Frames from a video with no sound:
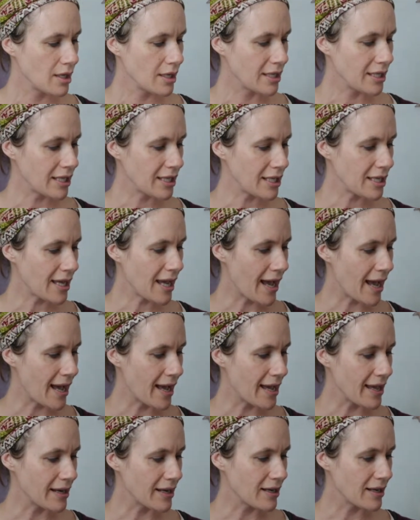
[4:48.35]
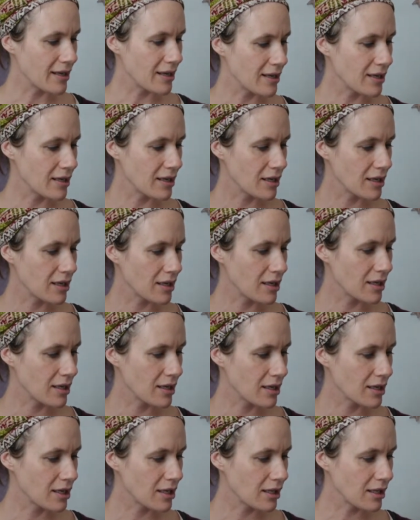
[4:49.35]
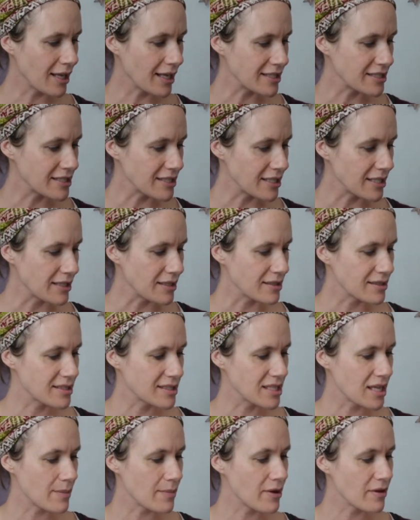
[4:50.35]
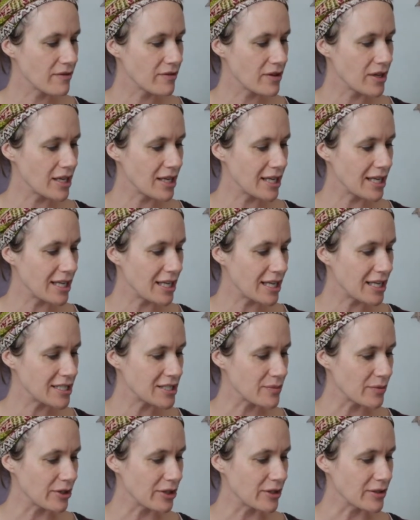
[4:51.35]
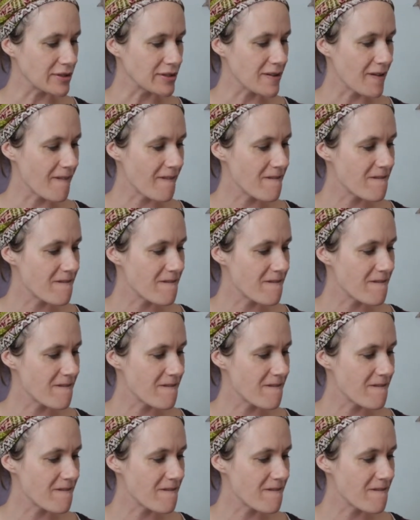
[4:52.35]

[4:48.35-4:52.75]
he had collected some of Israel's